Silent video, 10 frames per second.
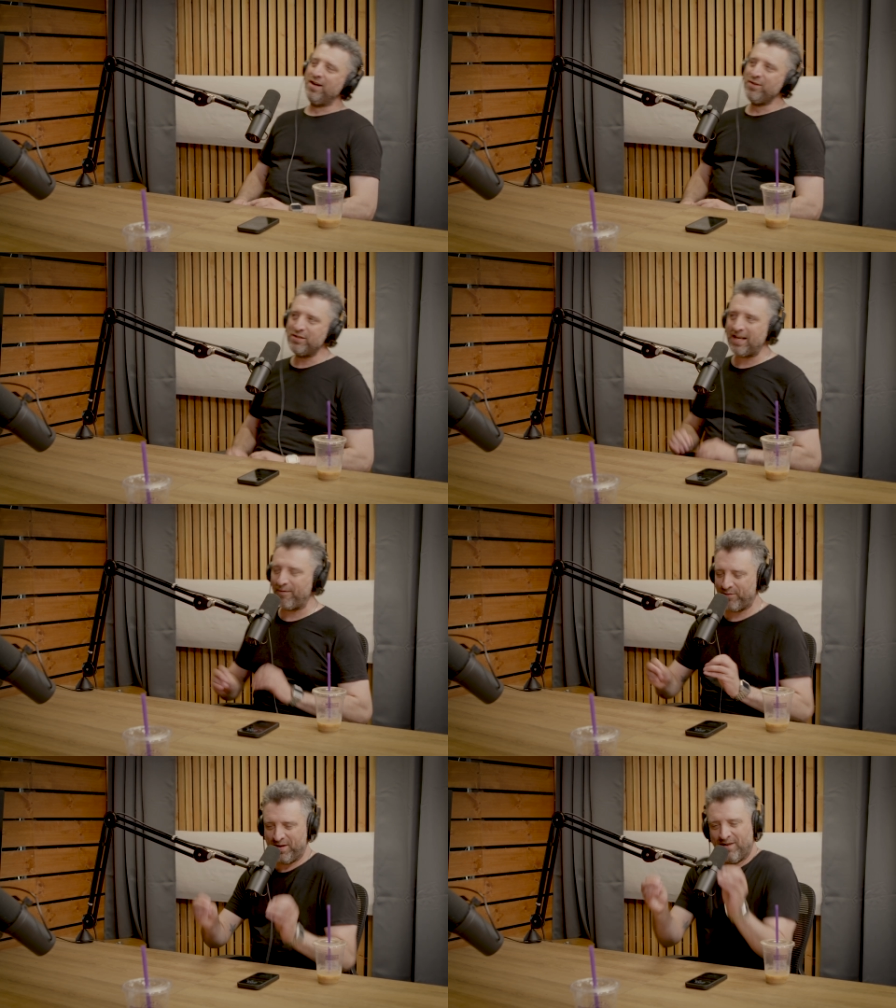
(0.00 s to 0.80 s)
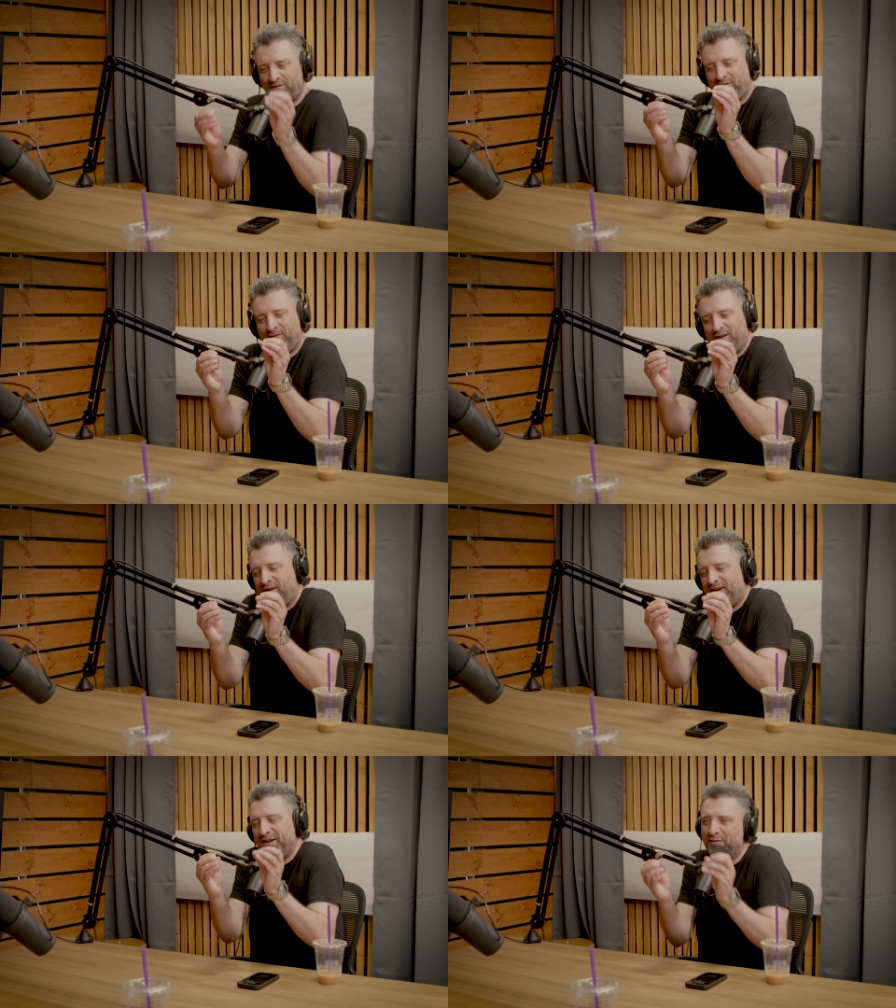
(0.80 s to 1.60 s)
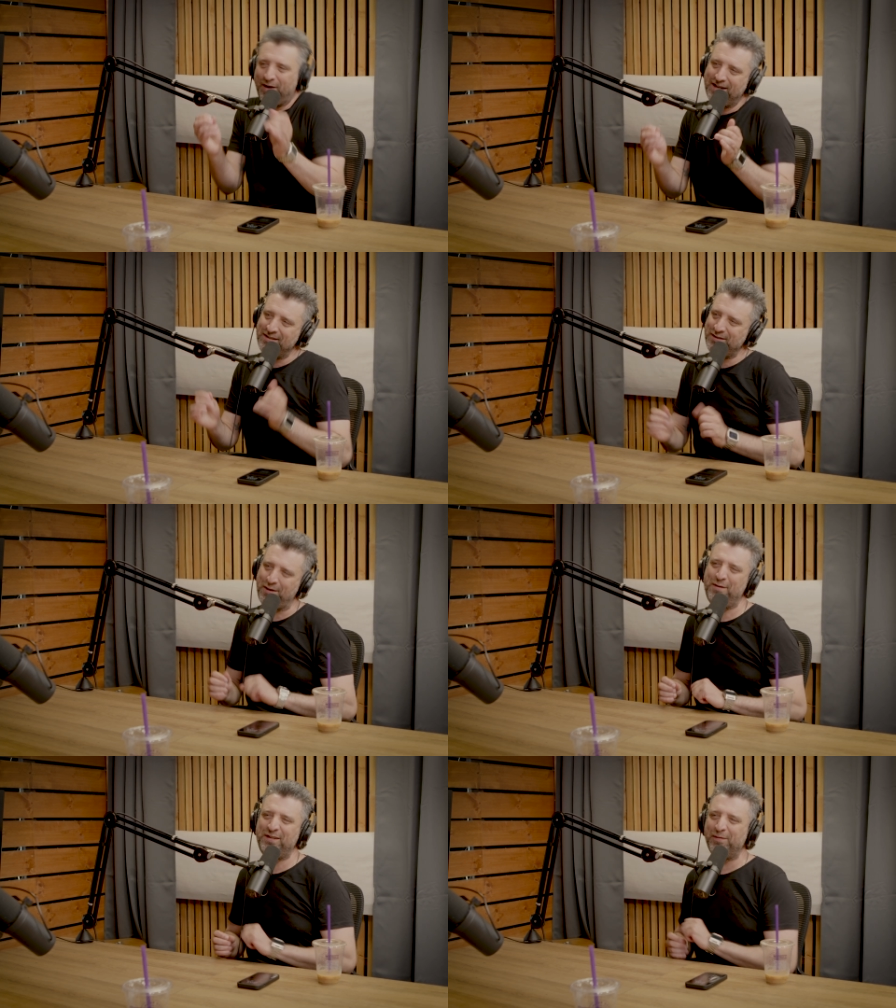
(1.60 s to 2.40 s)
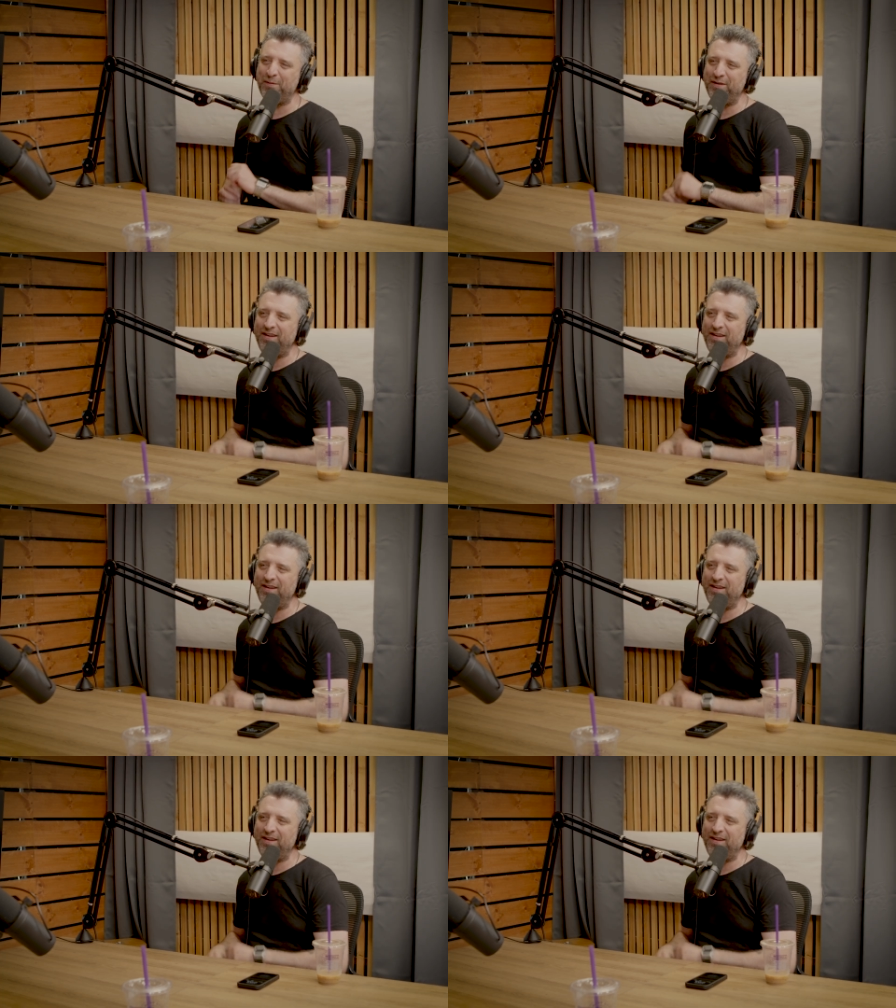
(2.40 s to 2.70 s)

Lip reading: Just have fucking raisin toes everywhere you